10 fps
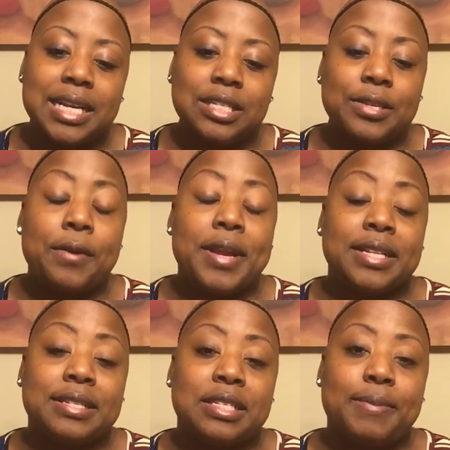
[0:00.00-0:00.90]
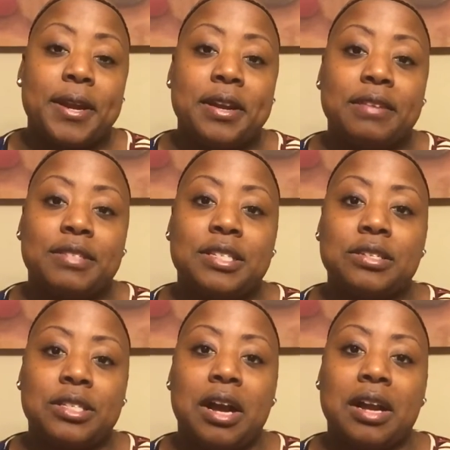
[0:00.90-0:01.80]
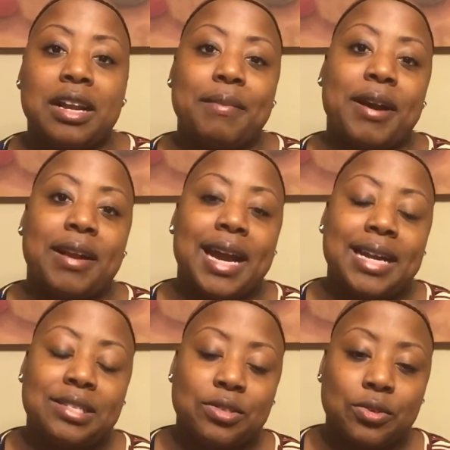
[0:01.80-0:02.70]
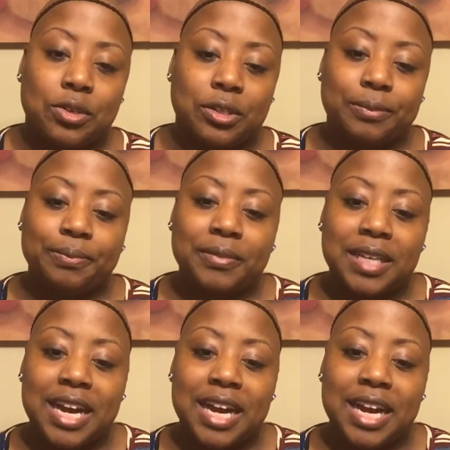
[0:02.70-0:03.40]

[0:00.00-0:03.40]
So in the spirit of still talking about high school,